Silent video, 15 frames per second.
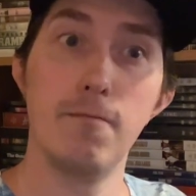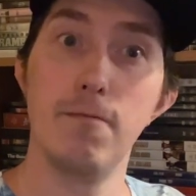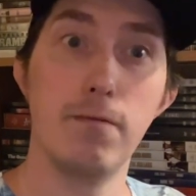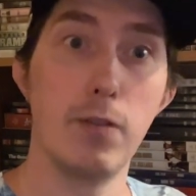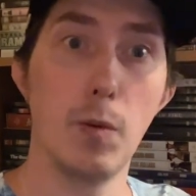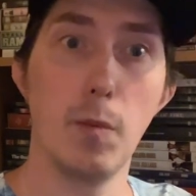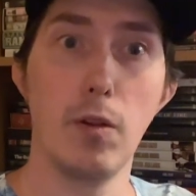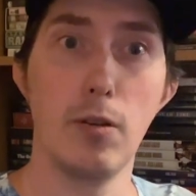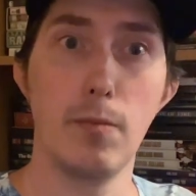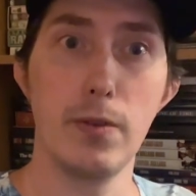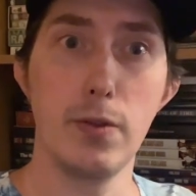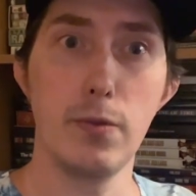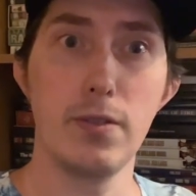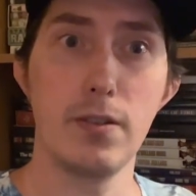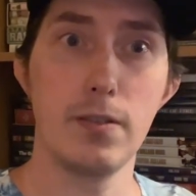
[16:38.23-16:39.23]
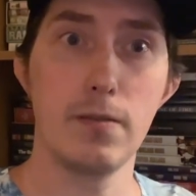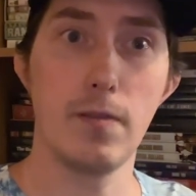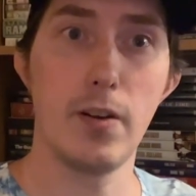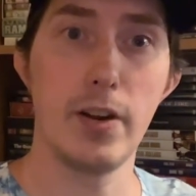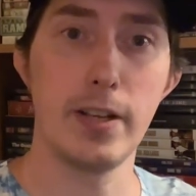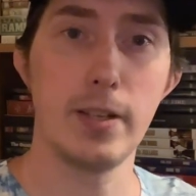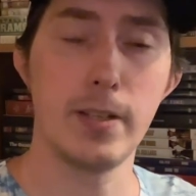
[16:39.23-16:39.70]
verbal abuse is
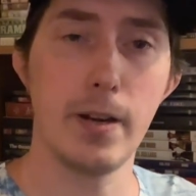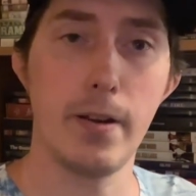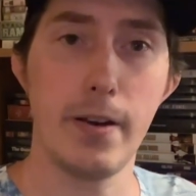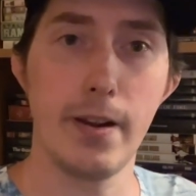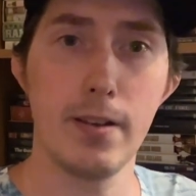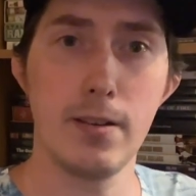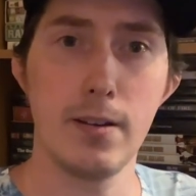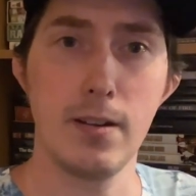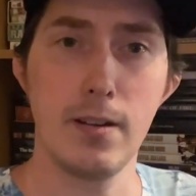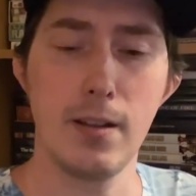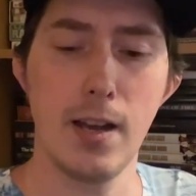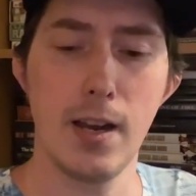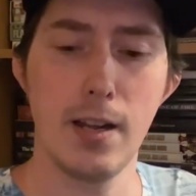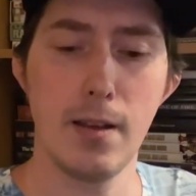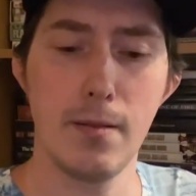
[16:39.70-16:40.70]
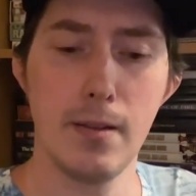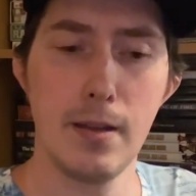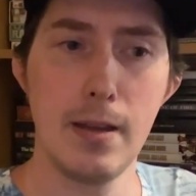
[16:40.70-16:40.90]
very serious, and you gotta